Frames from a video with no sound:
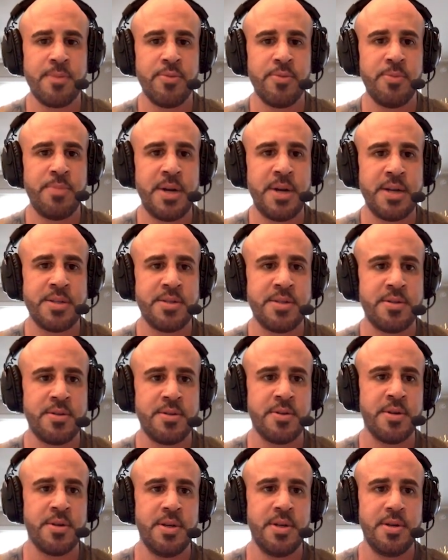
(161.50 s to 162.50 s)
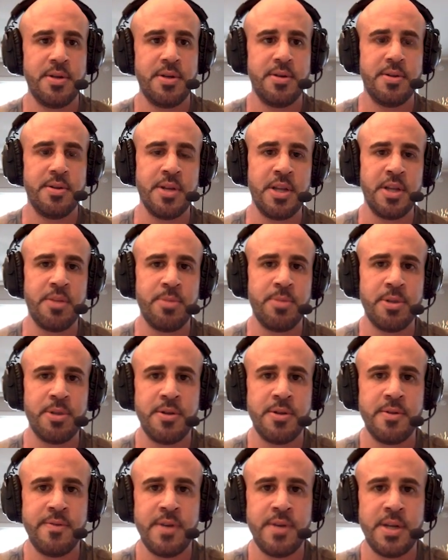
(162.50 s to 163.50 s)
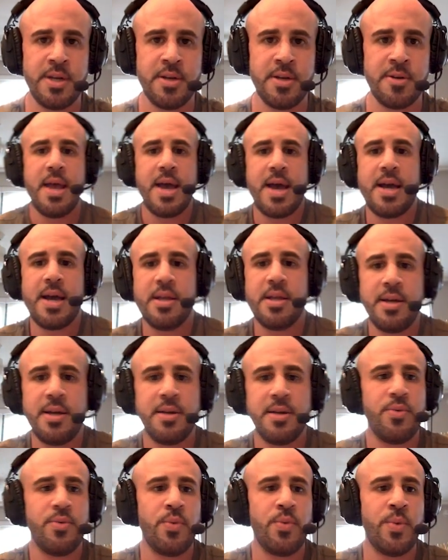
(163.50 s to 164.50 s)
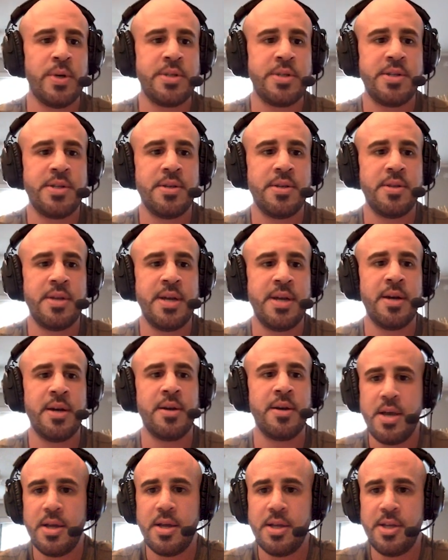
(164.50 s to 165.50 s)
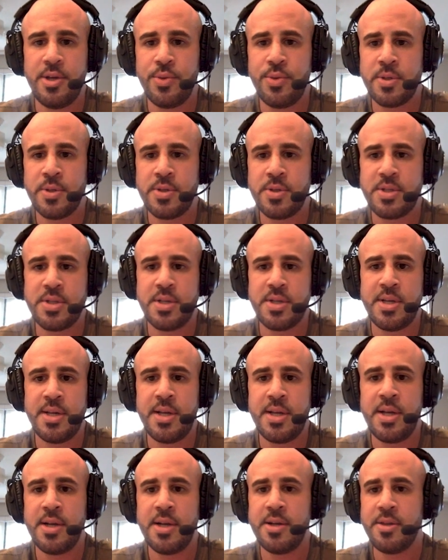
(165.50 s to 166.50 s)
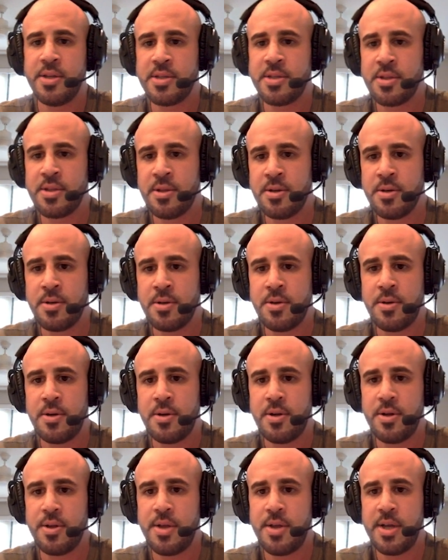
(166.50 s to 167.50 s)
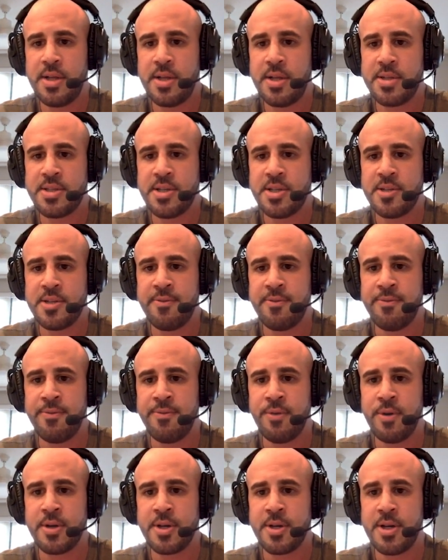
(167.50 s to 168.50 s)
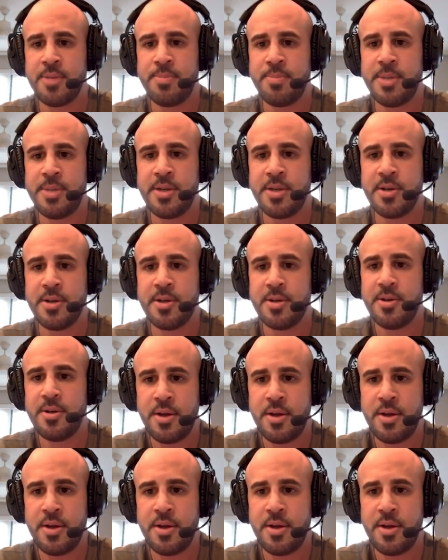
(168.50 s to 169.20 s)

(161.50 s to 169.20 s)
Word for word: repository, linked below the video. And then once you're there, you will see this little thing that says fork up here.